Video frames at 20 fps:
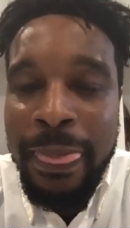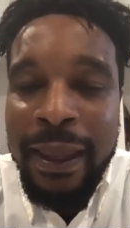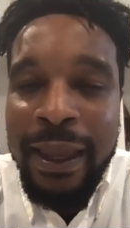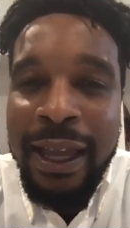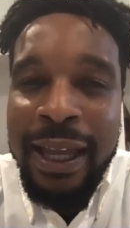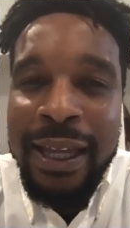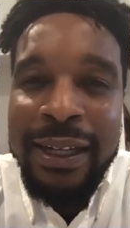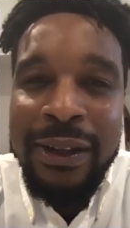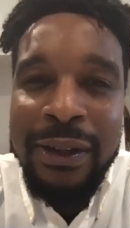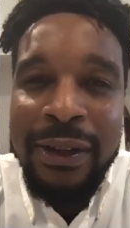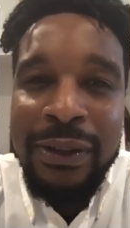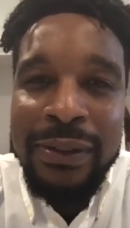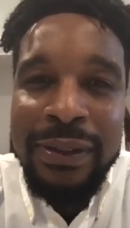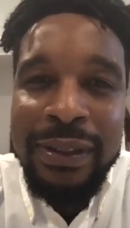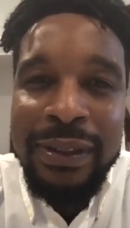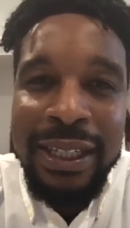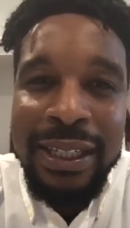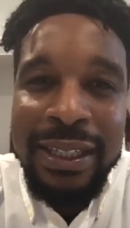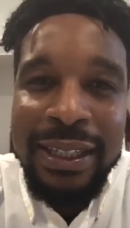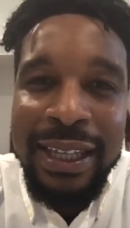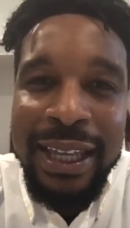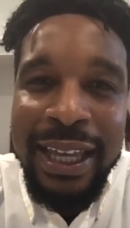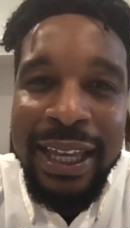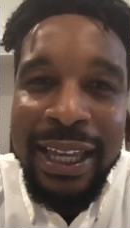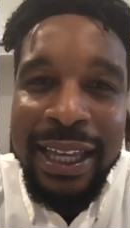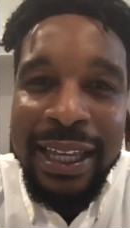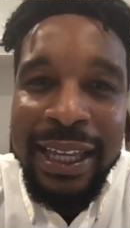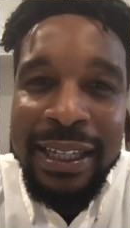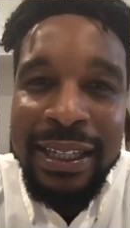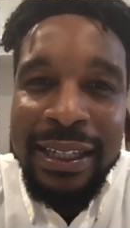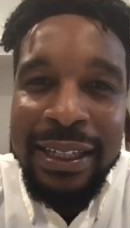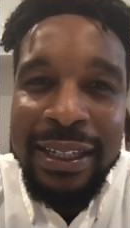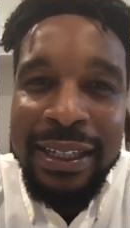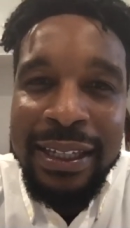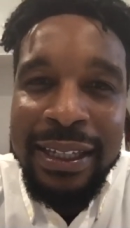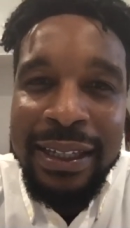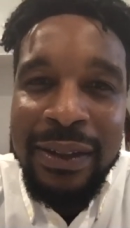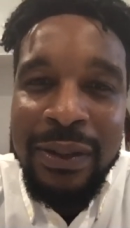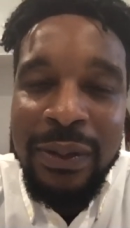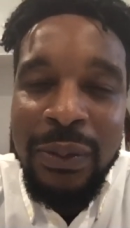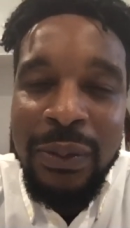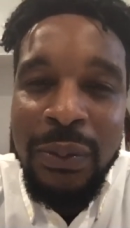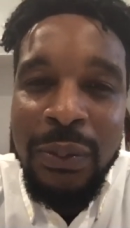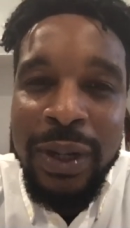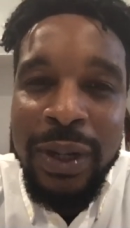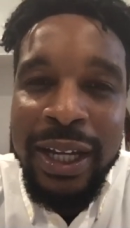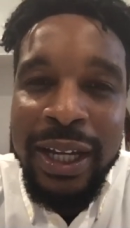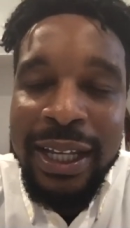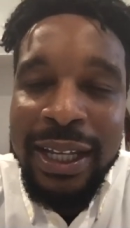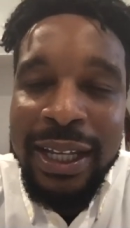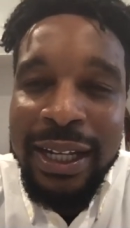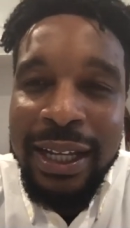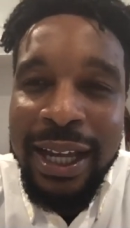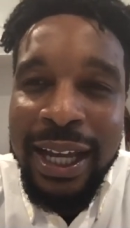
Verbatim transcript: I don't think that what